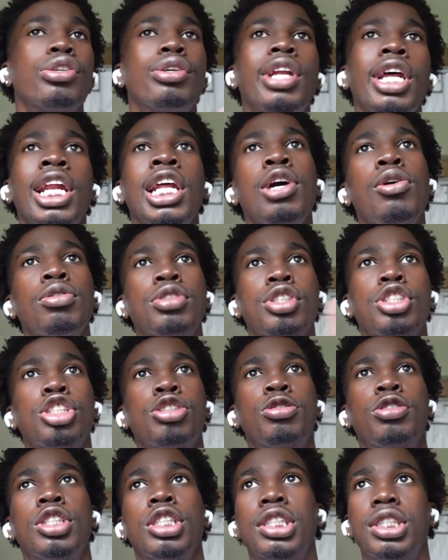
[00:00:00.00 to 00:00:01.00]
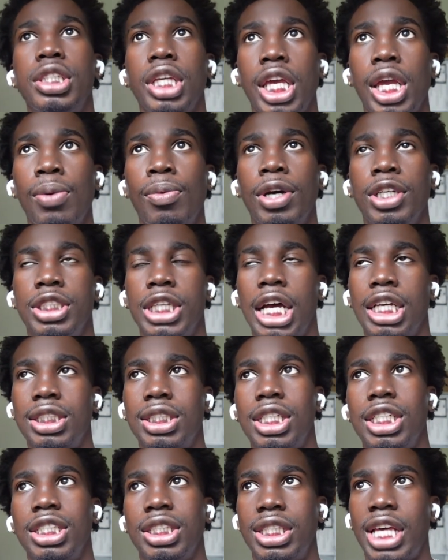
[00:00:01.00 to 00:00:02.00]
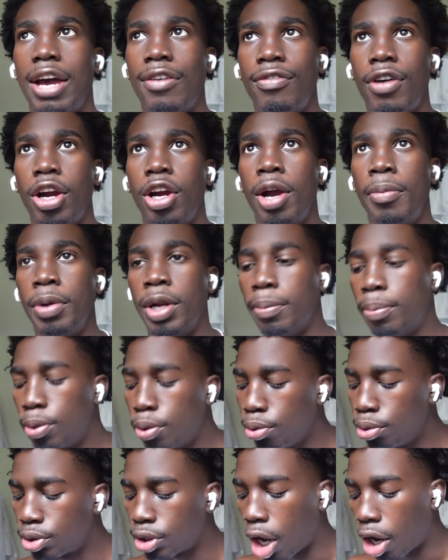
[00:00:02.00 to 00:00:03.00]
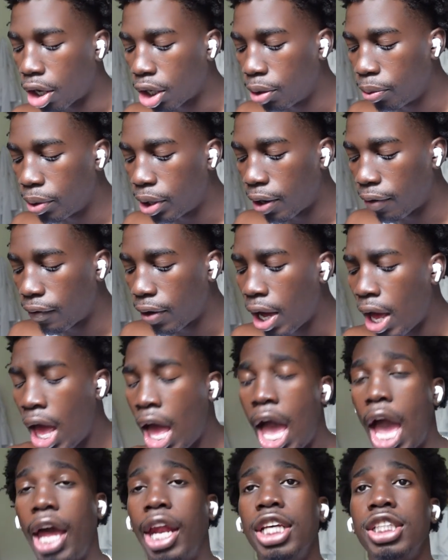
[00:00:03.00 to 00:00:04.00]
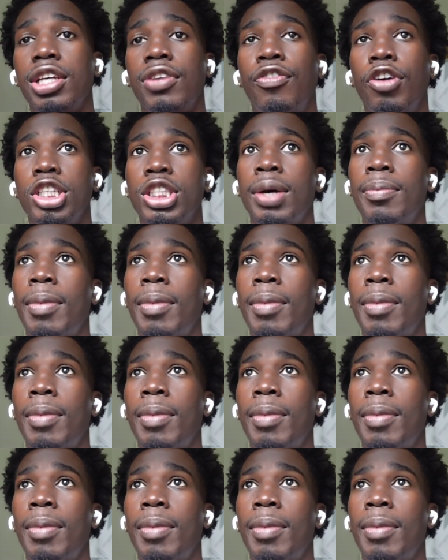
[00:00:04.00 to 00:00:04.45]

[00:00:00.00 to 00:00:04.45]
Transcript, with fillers: So now they go to the scene where Jocelyn and Sapphire up in the pool talking or whatever, and it's the first